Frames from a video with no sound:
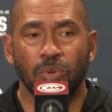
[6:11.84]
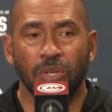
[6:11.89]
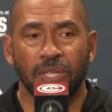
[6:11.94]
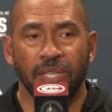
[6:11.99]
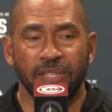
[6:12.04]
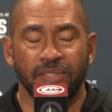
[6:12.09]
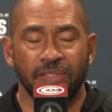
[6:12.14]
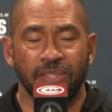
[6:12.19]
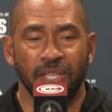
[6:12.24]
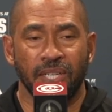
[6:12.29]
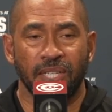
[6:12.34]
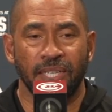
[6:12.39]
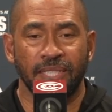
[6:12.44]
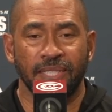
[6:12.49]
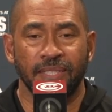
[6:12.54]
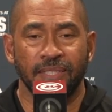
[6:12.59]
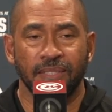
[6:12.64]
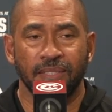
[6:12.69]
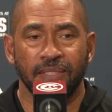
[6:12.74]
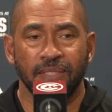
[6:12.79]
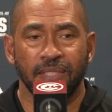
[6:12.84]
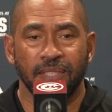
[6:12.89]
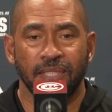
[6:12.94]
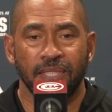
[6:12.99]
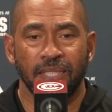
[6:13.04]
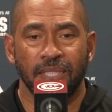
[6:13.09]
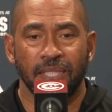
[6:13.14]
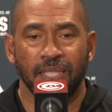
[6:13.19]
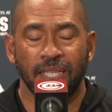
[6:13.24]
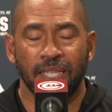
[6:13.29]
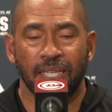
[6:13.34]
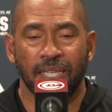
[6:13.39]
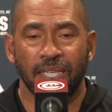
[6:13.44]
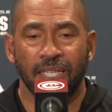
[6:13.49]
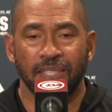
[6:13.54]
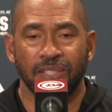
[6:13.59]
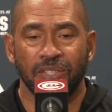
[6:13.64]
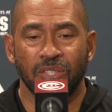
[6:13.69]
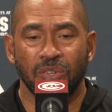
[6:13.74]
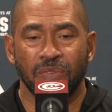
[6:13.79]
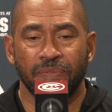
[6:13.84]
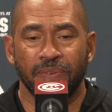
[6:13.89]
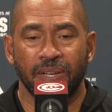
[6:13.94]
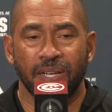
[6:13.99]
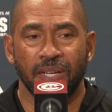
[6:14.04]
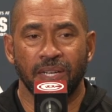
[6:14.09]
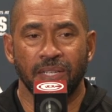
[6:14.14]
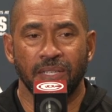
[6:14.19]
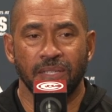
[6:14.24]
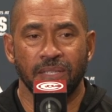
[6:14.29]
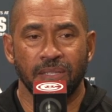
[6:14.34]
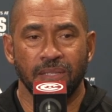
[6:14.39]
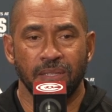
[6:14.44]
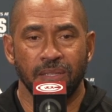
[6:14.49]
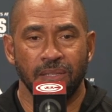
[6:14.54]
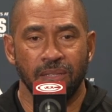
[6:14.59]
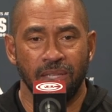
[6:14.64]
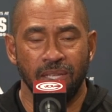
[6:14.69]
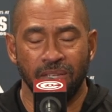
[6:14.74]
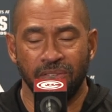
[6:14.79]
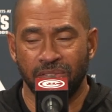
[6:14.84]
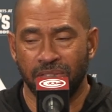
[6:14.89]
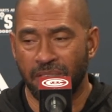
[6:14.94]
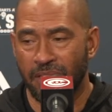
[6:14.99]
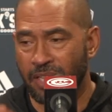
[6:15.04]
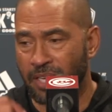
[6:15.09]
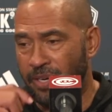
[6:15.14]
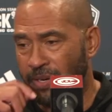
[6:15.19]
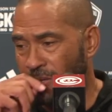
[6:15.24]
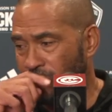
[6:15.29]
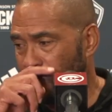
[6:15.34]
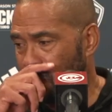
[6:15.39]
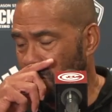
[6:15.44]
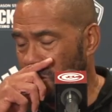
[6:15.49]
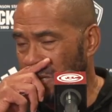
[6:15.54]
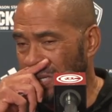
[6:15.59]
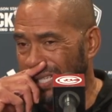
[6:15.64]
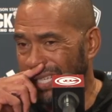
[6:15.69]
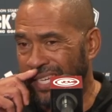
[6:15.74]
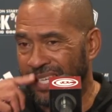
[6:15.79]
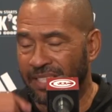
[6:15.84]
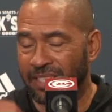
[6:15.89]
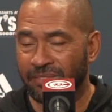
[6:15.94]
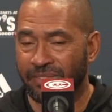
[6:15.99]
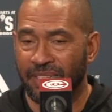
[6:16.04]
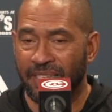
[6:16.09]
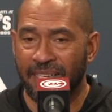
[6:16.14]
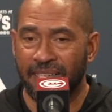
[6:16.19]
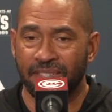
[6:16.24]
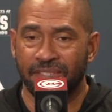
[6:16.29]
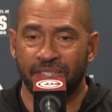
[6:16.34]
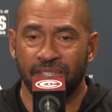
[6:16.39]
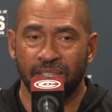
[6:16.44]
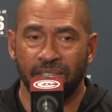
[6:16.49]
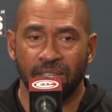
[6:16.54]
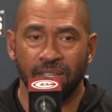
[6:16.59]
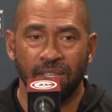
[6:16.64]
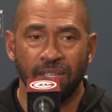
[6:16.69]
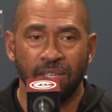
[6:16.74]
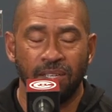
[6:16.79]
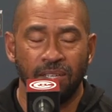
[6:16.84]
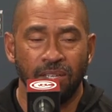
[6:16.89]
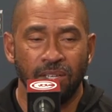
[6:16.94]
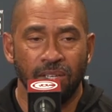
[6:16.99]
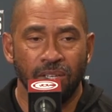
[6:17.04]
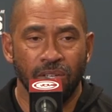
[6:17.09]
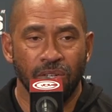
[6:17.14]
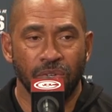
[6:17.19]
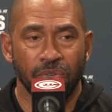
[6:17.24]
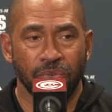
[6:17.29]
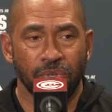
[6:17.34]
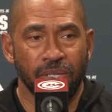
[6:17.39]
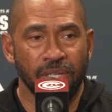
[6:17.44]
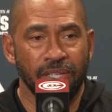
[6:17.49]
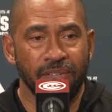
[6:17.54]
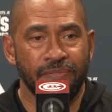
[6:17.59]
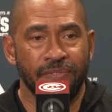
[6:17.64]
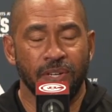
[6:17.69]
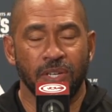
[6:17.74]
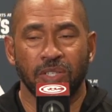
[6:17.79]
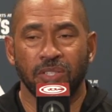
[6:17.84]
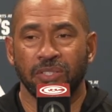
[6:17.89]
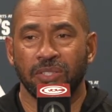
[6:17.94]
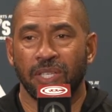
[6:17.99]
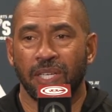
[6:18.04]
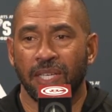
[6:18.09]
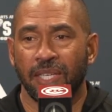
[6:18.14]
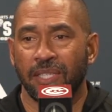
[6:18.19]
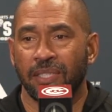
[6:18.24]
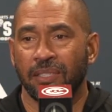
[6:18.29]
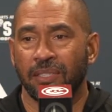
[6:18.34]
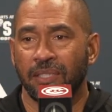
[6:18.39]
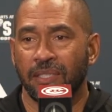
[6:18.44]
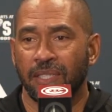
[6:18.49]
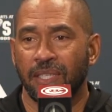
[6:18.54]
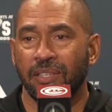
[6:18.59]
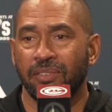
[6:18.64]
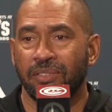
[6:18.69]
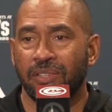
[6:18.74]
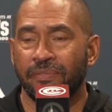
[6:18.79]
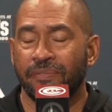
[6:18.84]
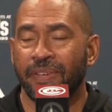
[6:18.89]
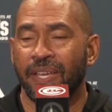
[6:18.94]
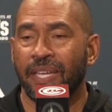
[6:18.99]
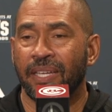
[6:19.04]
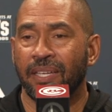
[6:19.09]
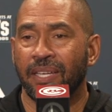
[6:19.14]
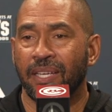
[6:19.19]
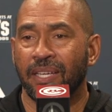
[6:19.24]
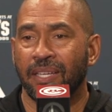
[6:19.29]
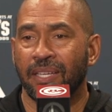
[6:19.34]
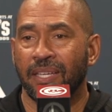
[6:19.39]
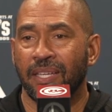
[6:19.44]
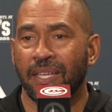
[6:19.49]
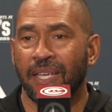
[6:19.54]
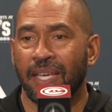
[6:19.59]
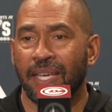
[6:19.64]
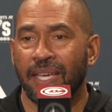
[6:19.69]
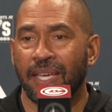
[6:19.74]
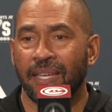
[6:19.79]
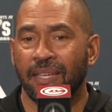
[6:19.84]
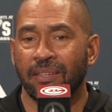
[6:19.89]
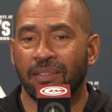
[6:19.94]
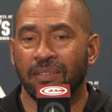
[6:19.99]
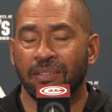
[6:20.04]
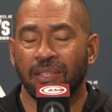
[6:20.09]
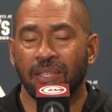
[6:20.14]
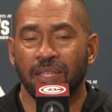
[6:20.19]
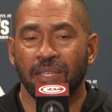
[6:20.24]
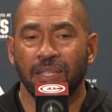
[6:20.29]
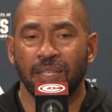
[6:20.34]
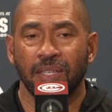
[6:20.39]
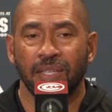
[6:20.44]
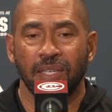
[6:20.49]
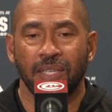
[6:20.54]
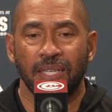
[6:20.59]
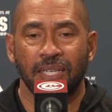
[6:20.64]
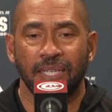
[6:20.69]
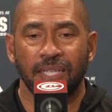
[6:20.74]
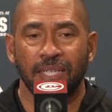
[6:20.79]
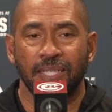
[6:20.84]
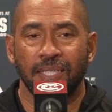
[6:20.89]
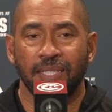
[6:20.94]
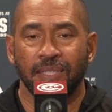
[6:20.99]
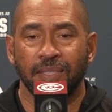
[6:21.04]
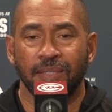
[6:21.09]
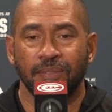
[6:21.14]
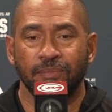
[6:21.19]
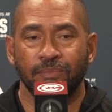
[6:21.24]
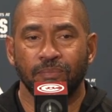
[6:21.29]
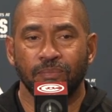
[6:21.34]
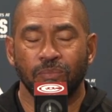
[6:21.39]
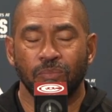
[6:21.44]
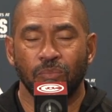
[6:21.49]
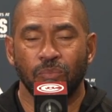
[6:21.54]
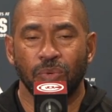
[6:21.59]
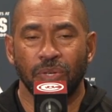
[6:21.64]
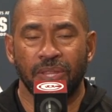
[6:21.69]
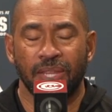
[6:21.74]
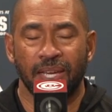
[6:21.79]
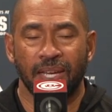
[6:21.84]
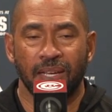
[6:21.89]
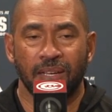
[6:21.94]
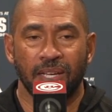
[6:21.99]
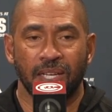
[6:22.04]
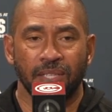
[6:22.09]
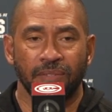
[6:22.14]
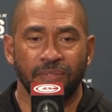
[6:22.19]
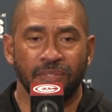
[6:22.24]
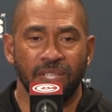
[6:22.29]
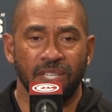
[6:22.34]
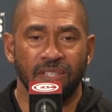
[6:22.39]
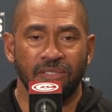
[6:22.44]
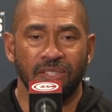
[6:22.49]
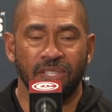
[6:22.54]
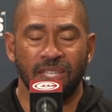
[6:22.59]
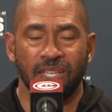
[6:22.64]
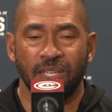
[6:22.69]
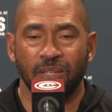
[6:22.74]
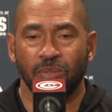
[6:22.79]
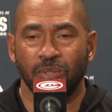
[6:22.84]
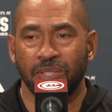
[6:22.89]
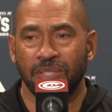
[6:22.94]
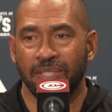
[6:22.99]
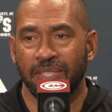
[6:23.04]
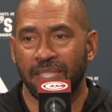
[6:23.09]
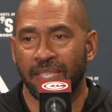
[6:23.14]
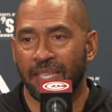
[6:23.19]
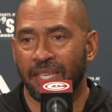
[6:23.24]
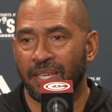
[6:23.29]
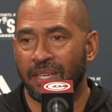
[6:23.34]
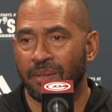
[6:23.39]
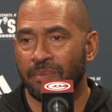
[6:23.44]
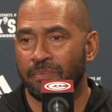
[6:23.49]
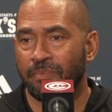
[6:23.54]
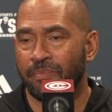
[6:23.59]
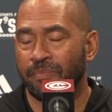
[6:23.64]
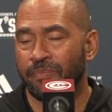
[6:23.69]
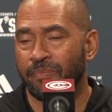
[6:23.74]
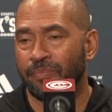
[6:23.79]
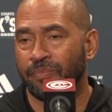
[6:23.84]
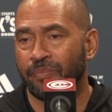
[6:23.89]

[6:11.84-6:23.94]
what he's done uh, so far this year and toward the end of last year really focused on his defending. And uh, with that confidence now, we see him